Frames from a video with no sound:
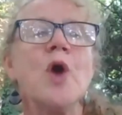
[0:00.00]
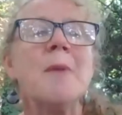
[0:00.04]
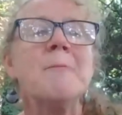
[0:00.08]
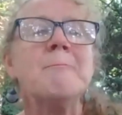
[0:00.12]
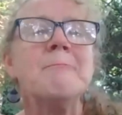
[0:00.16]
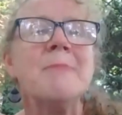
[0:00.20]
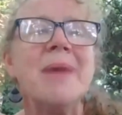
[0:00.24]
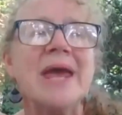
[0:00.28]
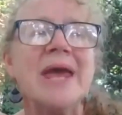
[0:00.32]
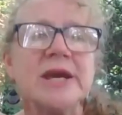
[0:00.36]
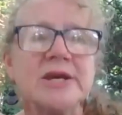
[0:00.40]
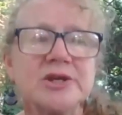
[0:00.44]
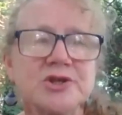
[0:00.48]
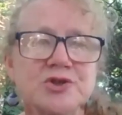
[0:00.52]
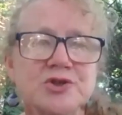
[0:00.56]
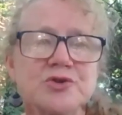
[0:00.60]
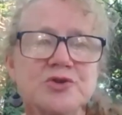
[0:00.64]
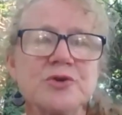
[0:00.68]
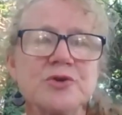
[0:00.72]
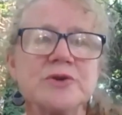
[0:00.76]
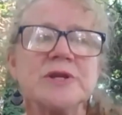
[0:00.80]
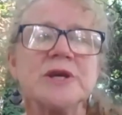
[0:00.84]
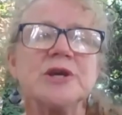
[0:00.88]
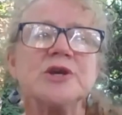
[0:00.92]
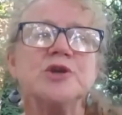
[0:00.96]
make sure
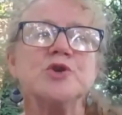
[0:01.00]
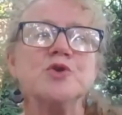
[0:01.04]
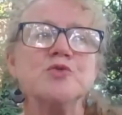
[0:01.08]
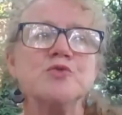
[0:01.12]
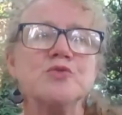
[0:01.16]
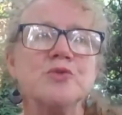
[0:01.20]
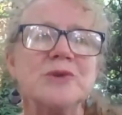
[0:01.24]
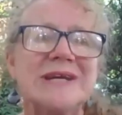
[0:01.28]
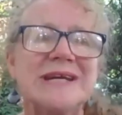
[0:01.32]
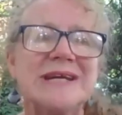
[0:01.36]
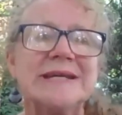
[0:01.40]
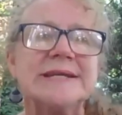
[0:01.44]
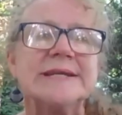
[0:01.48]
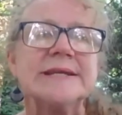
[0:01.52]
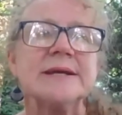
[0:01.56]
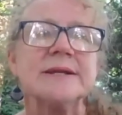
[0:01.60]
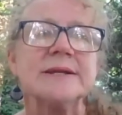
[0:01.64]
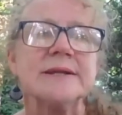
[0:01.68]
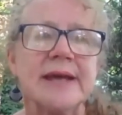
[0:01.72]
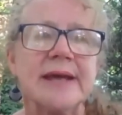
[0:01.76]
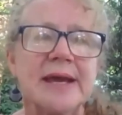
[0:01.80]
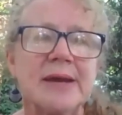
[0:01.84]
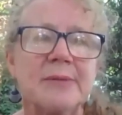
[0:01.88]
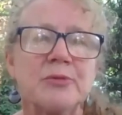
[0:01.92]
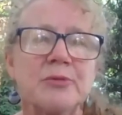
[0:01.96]
that you read the
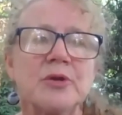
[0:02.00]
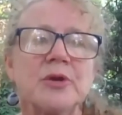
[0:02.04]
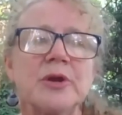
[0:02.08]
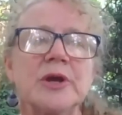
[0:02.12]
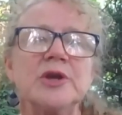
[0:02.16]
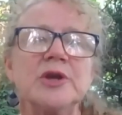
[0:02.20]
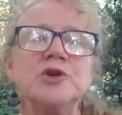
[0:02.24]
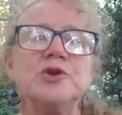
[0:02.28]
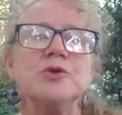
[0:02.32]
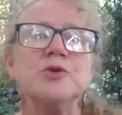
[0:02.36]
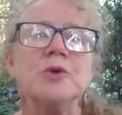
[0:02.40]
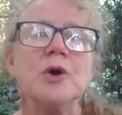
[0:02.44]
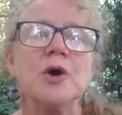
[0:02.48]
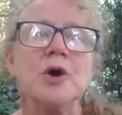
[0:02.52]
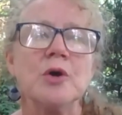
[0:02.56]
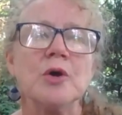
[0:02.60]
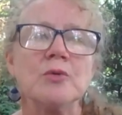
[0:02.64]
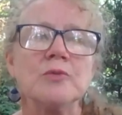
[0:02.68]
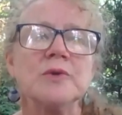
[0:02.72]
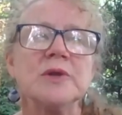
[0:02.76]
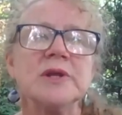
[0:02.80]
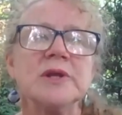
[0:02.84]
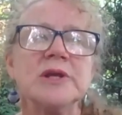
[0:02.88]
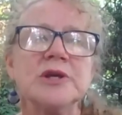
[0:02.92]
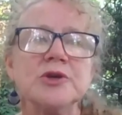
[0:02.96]
label and you
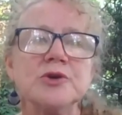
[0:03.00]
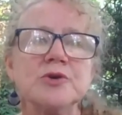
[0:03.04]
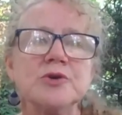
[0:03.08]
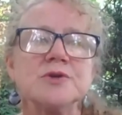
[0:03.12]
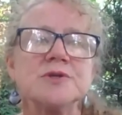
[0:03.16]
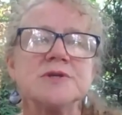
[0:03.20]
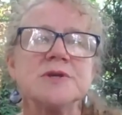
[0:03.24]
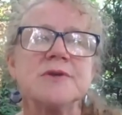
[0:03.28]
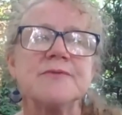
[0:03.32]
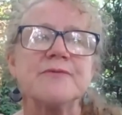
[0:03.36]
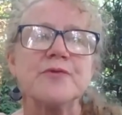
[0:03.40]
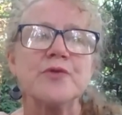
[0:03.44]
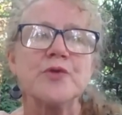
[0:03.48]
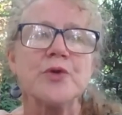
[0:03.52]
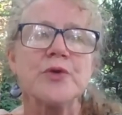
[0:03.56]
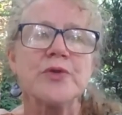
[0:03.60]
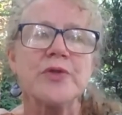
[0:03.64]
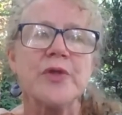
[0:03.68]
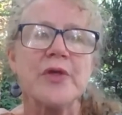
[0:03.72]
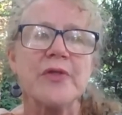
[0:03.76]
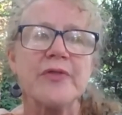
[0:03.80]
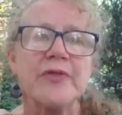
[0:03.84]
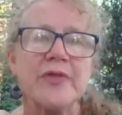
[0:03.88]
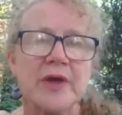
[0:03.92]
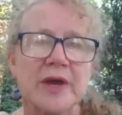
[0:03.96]
only use it for
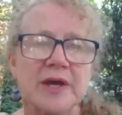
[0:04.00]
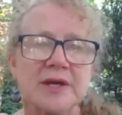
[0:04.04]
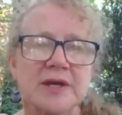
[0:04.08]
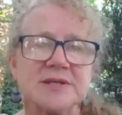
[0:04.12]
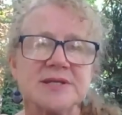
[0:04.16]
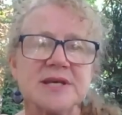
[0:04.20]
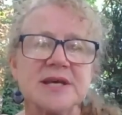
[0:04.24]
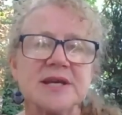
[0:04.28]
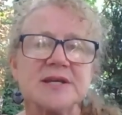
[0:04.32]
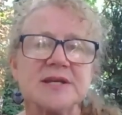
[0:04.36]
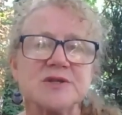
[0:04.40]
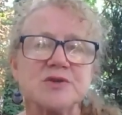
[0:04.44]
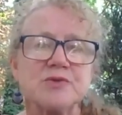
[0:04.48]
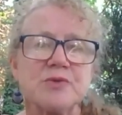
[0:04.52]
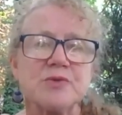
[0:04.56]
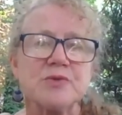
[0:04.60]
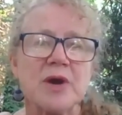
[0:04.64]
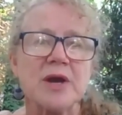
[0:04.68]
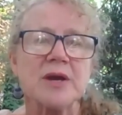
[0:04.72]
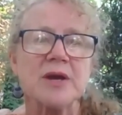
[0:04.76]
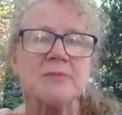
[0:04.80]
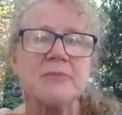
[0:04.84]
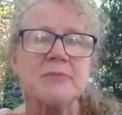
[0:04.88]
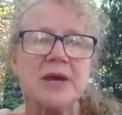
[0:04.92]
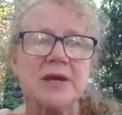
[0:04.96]
the things that it's
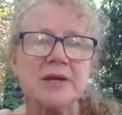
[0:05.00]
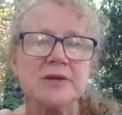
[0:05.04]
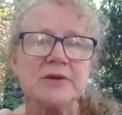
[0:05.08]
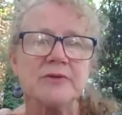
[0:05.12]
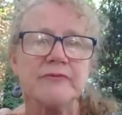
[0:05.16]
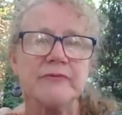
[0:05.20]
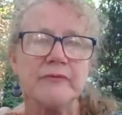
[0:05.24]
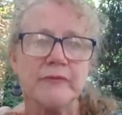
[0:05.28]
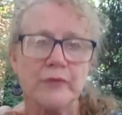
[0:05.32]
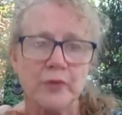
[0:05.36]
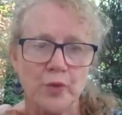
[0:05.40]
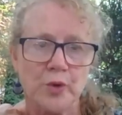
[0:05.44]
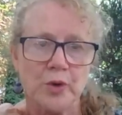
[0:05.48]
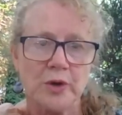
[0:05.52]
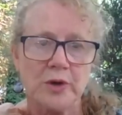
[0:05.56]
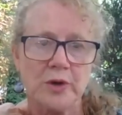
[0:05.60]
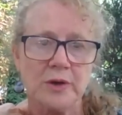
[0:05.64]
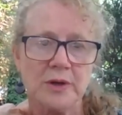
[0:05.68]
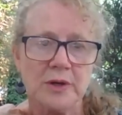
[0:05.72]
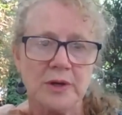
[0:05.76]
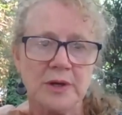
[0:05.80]
recommended for.